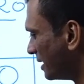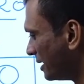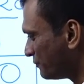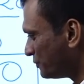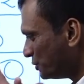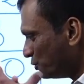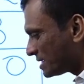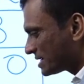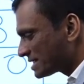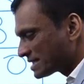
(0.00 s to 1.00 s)
if
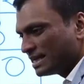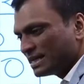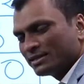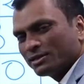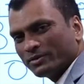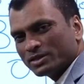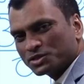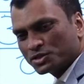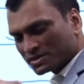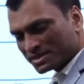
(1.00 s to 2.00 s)
US is there in the
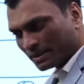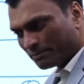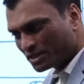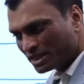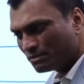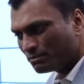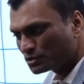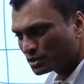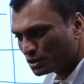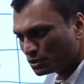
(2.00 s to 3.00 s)
question, something
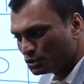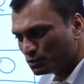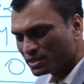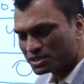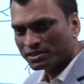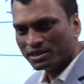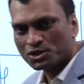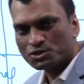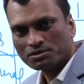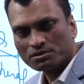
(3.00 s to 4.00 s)
about Indo-US
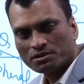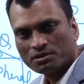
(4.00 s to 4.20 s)
relation,